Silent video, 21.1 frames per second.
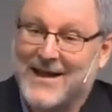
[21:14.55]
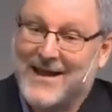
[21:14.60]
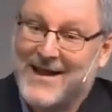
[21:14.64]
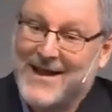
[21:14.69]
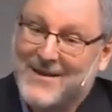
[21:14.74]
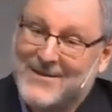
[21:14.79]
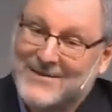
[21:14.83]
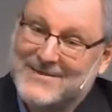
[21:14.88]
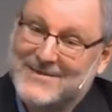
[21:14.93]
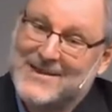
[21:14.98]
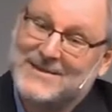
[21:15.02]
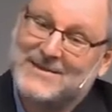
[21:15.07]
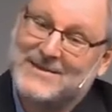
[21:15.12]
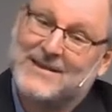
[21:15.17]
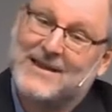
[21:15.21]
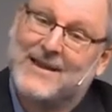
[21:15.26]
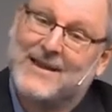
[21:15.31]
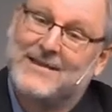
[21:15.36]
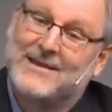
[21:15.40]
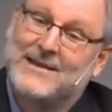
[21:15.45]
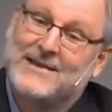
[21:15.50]
Here's
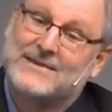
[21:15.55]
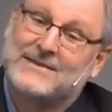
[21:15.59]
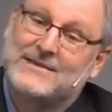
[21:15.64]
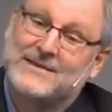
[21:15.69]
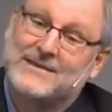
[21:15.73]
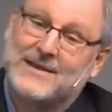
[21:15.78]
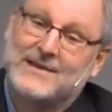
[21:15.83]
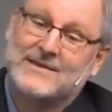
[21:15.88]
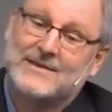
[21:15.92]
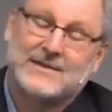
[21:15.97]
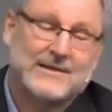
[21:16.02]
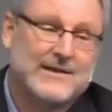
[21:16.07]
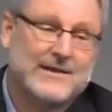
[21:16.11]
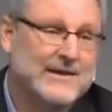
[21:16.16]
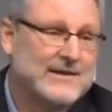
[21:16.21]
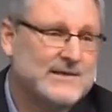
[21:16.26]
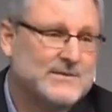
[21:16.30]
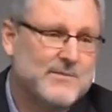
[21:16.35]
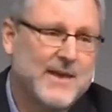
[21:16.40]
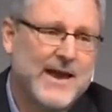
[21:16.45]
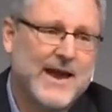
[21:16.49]

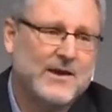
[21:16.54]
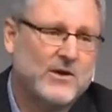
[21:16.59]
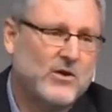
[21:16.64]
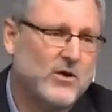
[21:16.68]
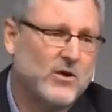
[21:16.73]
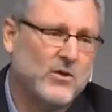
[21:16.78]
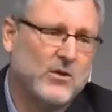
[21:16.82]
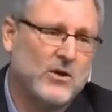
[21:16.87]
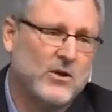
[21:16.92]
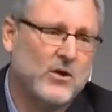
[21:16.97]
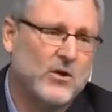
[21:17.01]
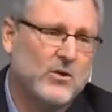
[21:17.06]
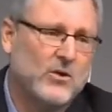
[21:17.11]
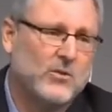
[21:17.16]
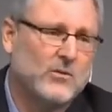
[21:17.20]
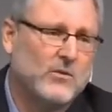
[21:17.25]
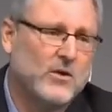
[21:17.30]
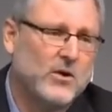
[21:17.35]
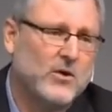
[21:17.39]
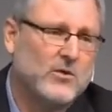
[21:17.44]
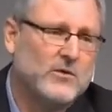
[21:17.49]
these men
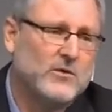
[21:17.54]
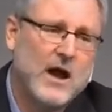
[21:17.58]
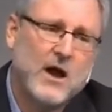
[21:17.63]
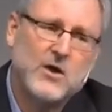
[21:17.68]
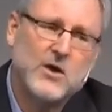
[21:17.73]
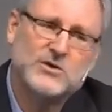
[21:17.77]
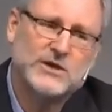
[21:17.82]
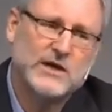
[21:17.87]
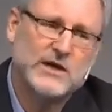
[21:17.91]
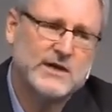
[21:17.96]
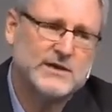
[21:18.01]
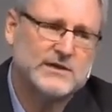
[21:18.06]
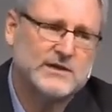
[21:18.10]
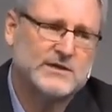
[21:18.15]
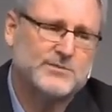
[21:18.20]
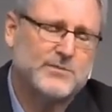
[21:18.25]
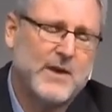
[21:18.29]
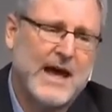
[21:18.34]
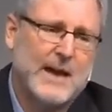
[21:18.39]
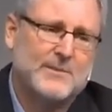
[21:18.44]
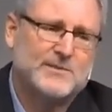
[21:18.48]
who know Jesus
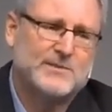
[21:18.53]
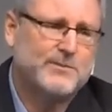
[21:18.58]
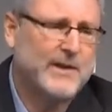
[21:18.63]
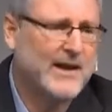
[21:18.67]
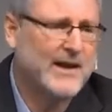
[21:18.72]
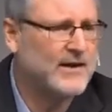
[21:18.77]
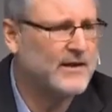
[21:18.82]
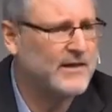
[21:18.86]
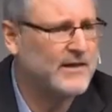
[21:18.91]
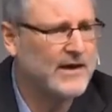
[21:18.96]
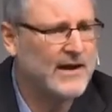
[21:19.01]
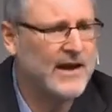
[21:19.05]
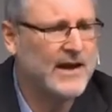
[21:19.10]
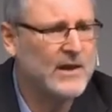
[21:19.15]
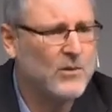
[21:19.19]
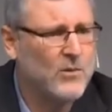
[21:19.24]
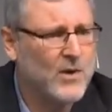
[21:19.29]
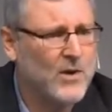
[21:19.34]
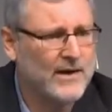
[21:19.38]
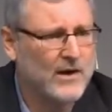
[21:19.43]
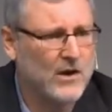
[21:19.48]
perhaps better than
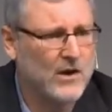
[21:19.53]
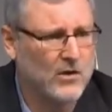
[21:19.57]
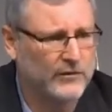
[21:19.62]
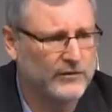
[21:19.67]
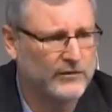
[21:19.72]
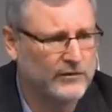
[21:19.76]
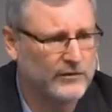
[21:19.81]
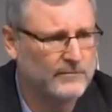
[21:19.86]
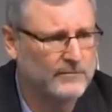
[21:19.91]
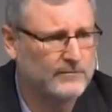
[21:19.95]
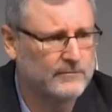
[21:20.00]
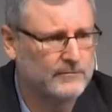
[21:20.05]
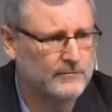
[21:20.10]
anyone else.